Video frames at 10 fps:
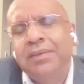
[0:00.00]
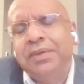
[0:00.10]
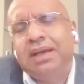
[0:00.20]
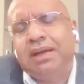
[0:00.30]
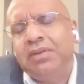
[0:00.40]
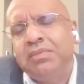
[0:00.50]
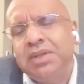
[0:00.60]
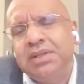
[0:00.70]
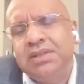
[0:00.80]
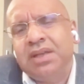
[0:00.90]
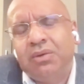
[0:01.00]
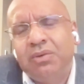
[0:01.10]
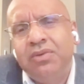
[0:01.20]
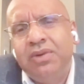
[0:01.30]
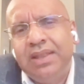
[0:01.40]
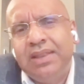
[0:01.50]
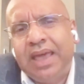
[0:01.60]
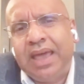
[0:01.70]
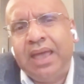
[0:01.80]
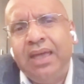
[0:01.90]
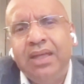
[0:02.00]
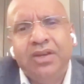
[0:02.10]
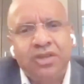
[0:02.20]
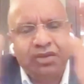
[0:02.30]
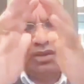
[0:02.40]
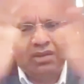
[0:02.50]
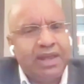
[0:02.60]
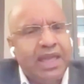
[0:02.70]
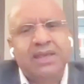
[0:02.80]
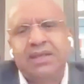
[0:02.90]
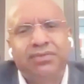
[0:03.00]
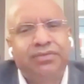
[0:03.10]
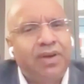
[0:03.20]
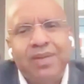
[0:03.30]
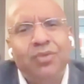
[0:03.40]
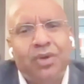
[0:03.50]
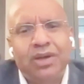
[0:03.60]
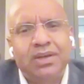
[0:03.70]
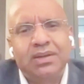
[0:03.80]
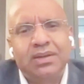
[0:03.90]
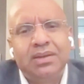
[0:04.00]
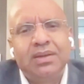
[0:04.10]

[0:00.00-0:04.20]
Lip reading: I mean, governments are only there to create a framework.